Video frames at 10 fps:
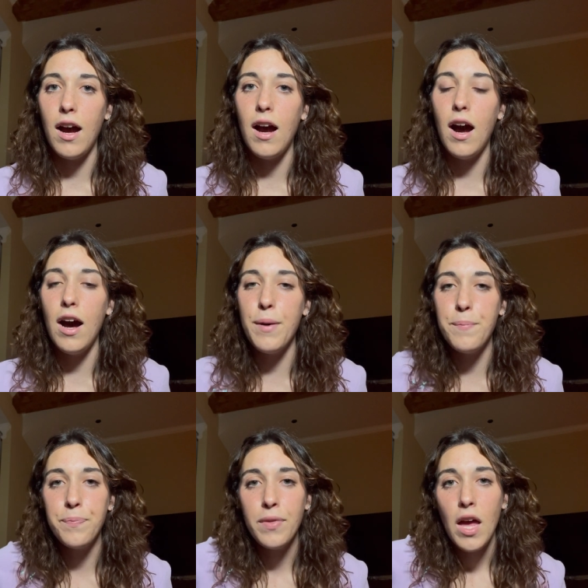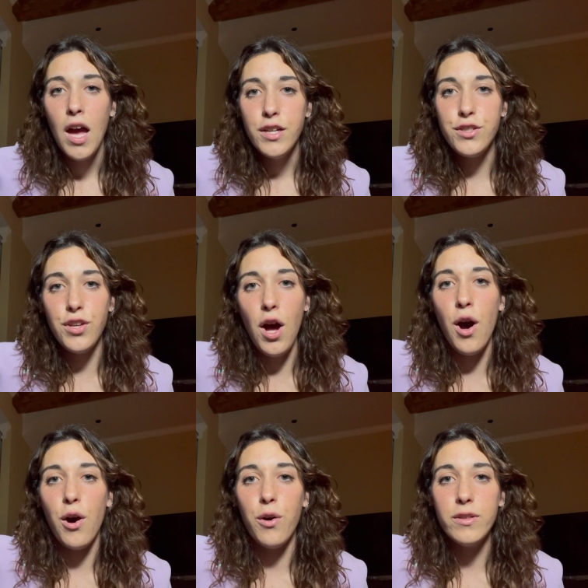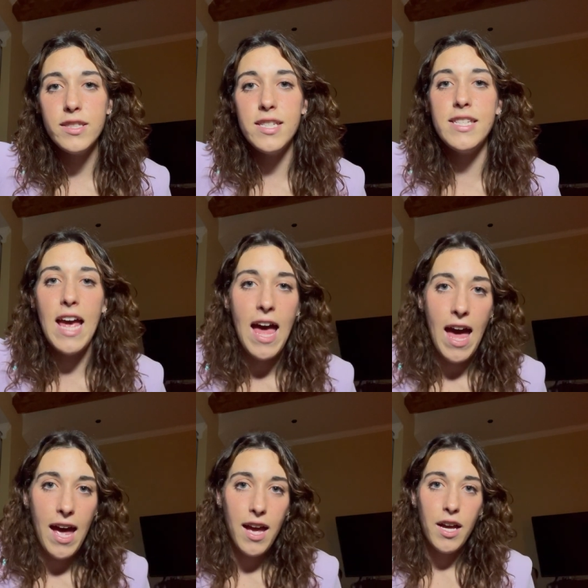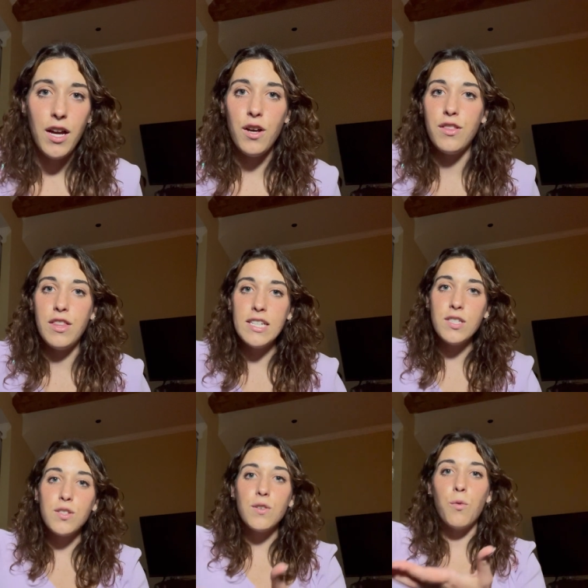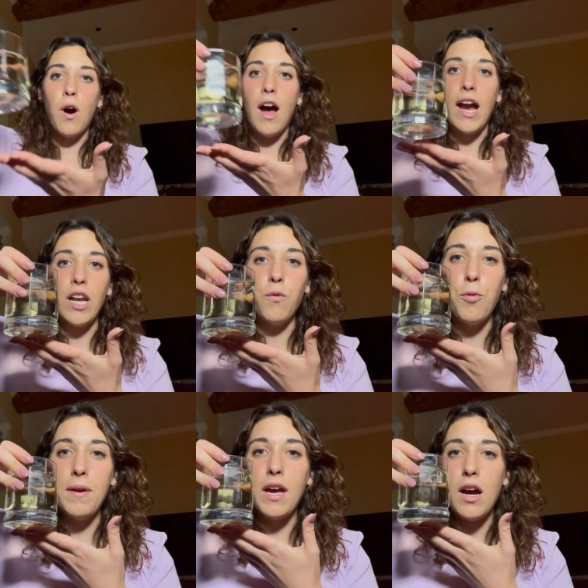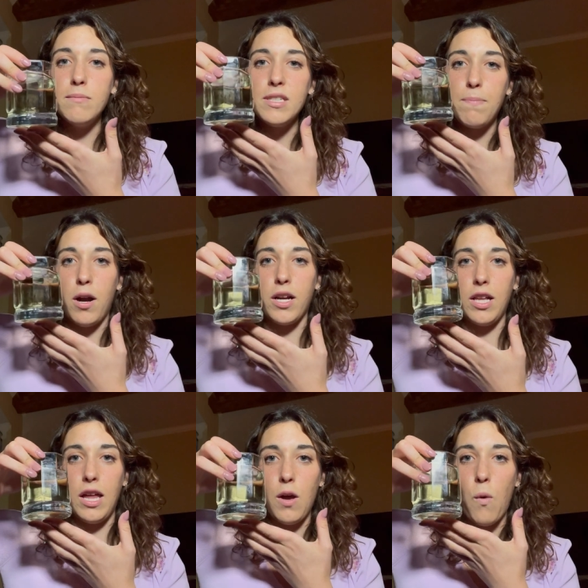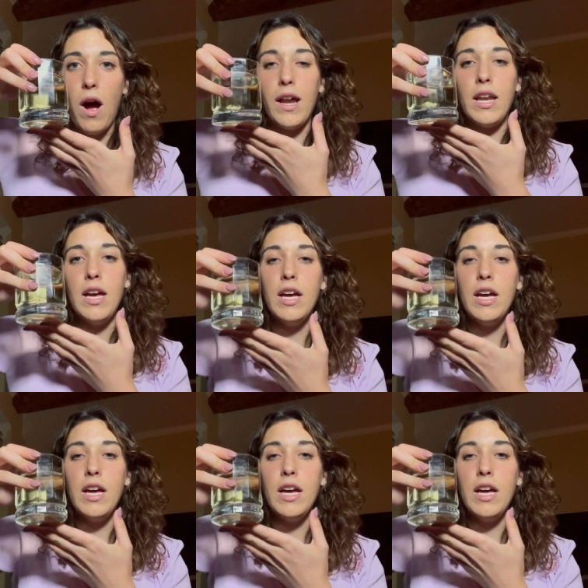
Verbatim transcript: Um, so today, this wine will become sparkling wine.